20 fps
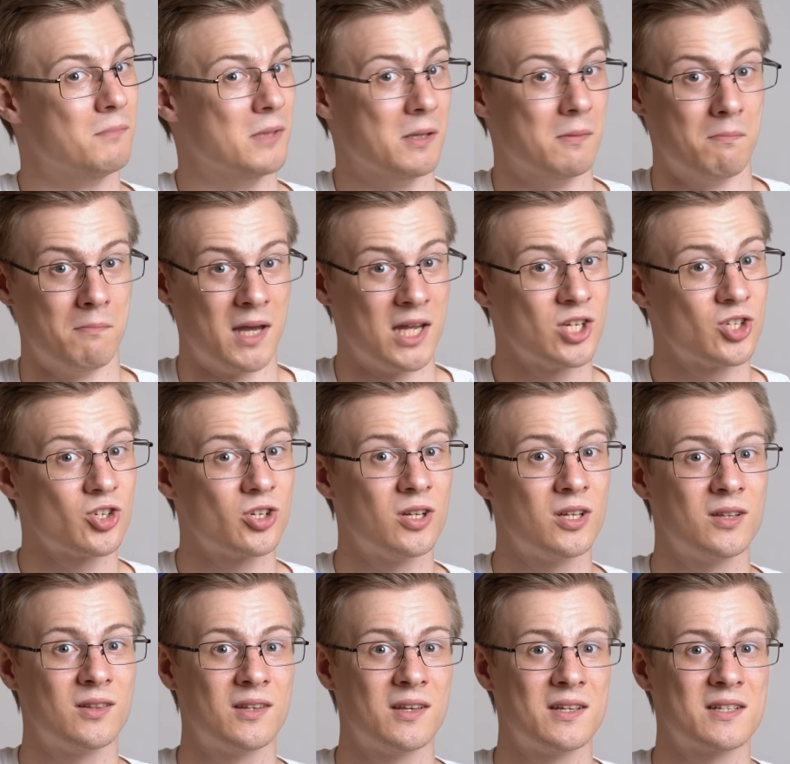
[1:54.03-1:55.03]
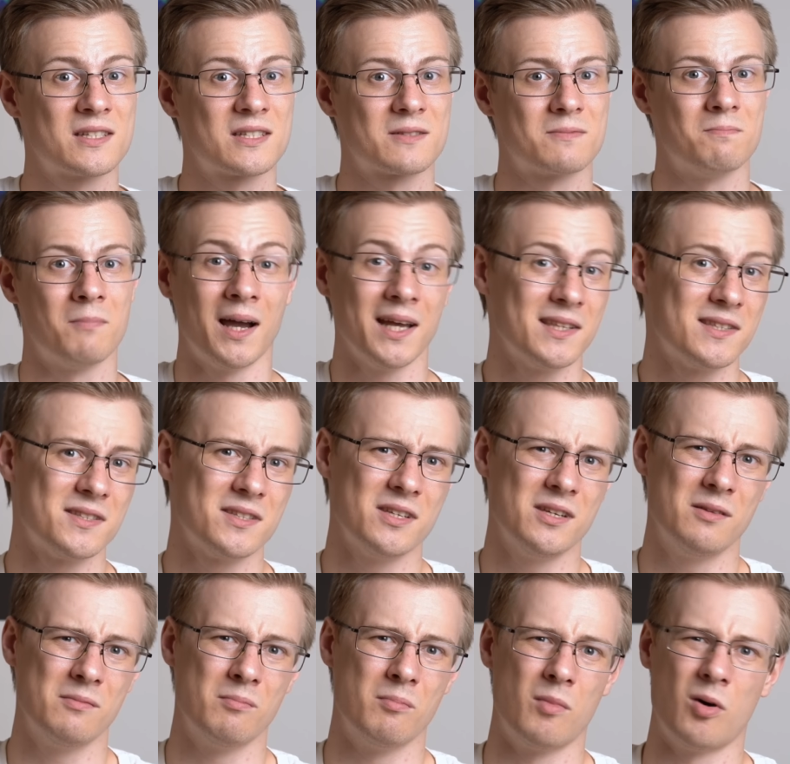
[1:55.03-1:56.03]
me mentioning this might
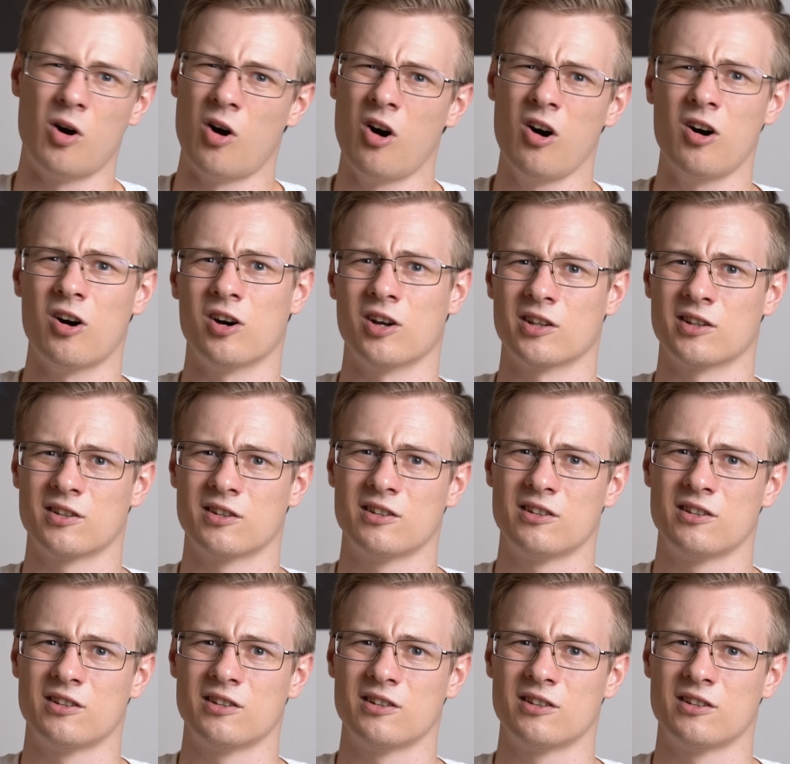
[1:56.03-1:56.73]
seem odd.